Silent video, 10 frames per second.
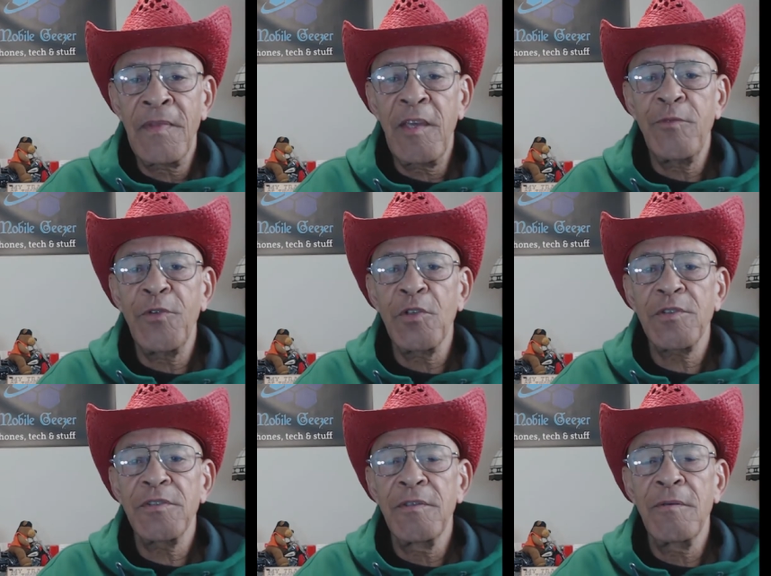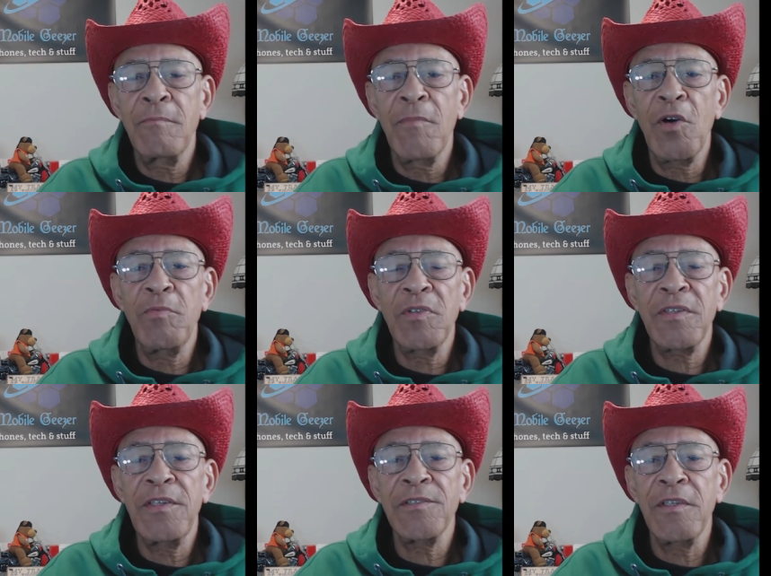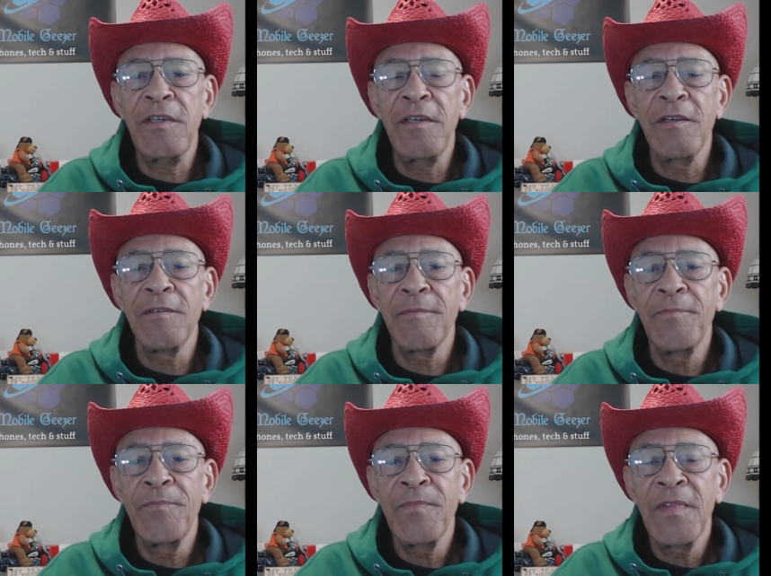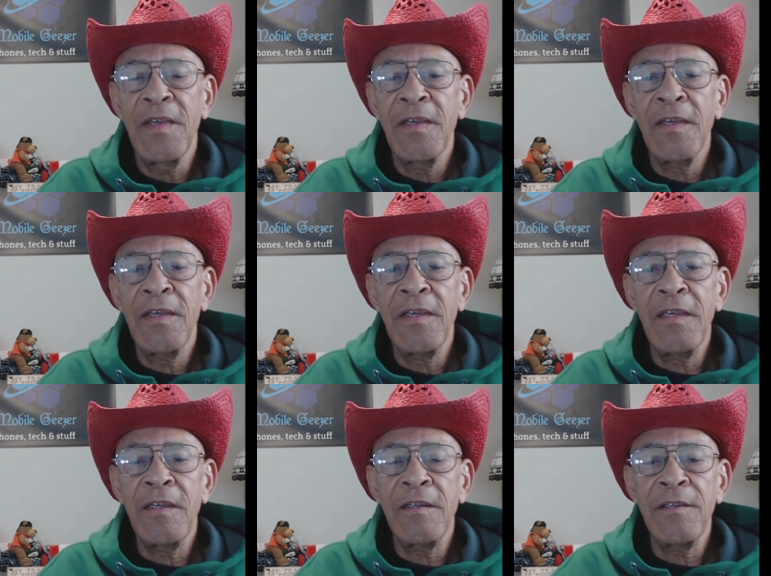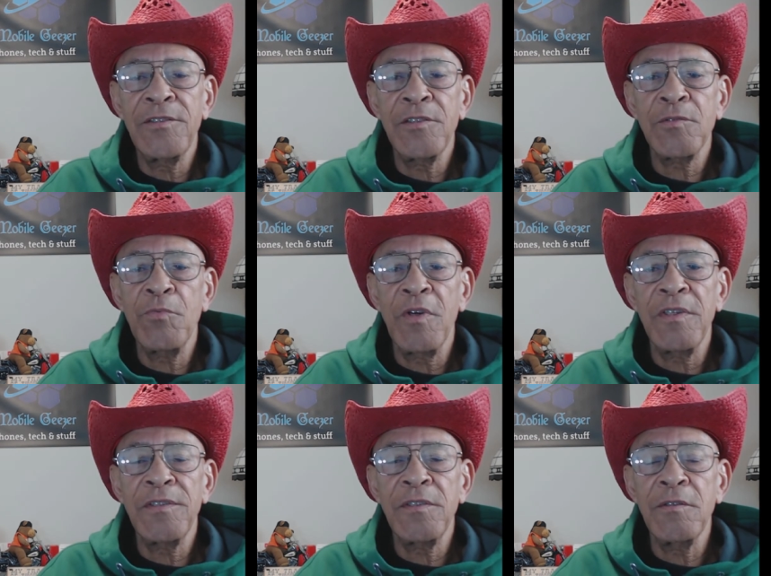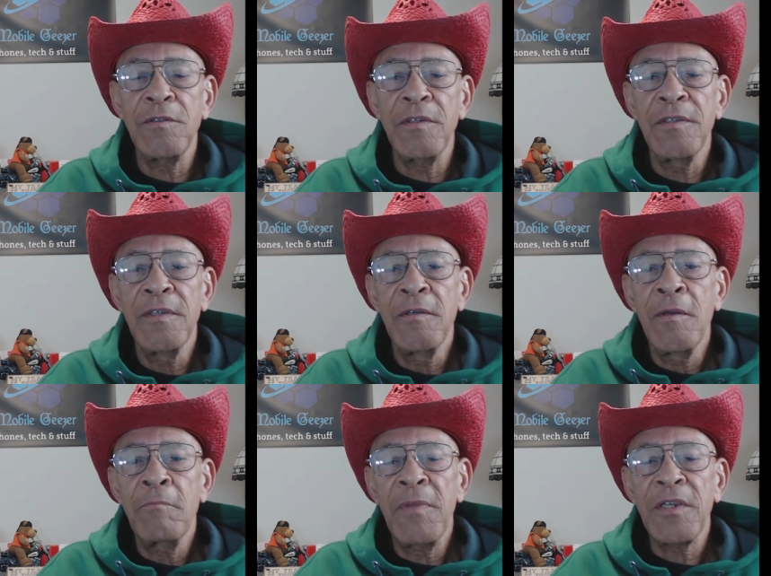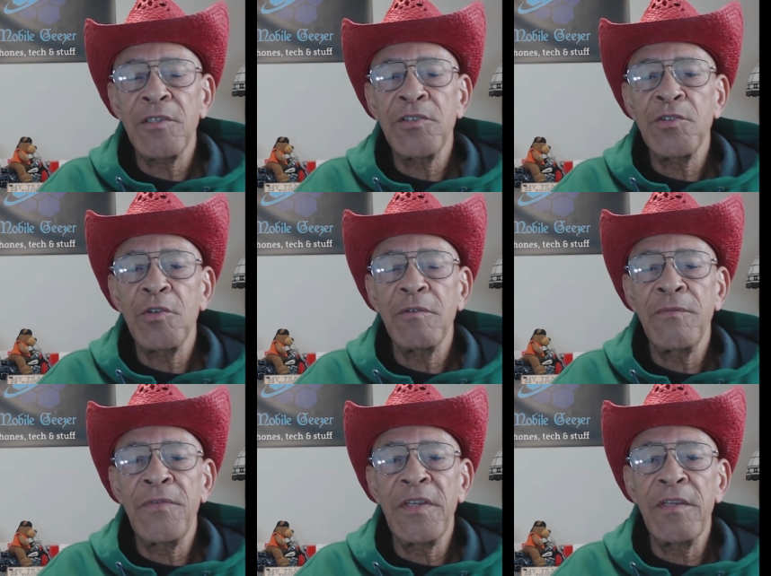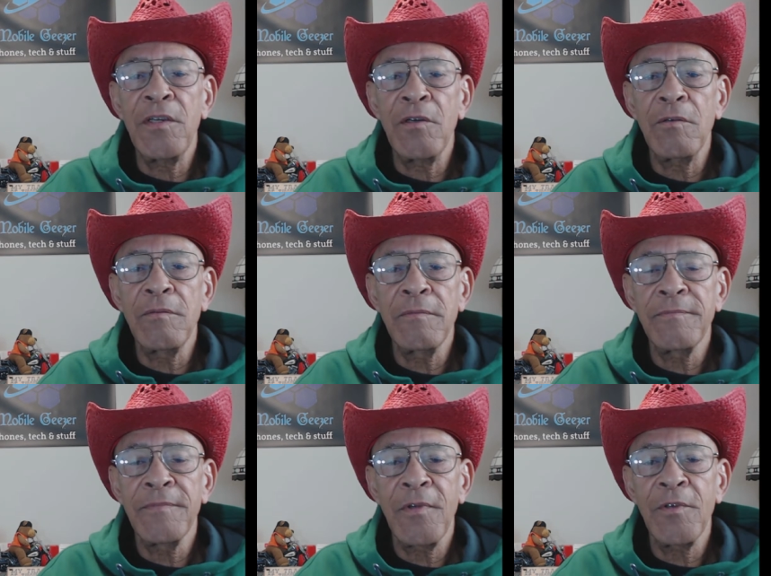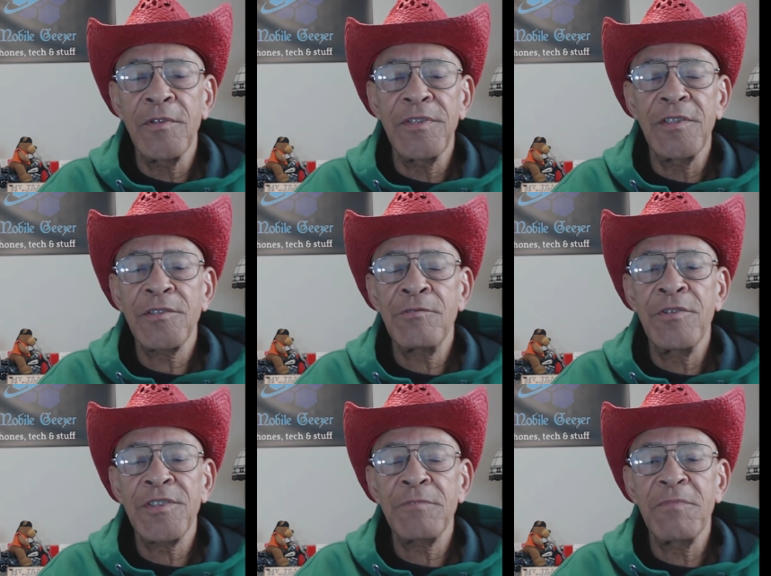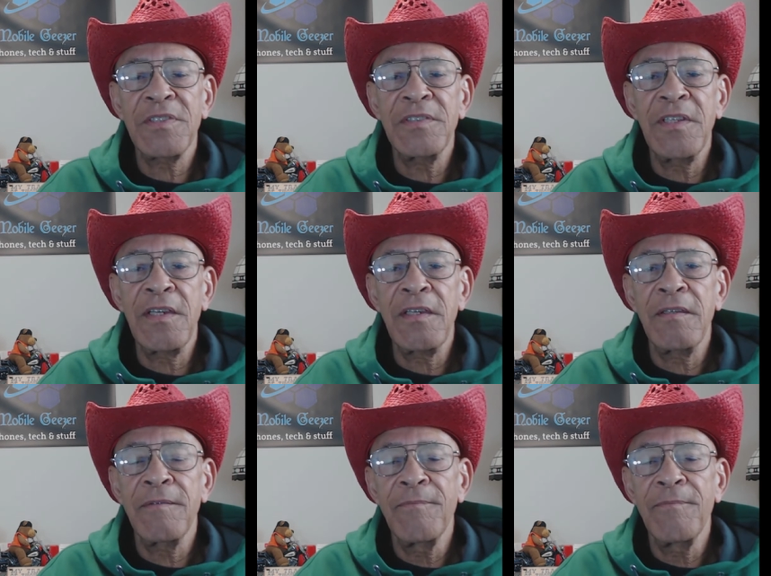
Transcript: Hey folks, Mobile Geezer here, and I just wanted to make a short video on this Christmas day,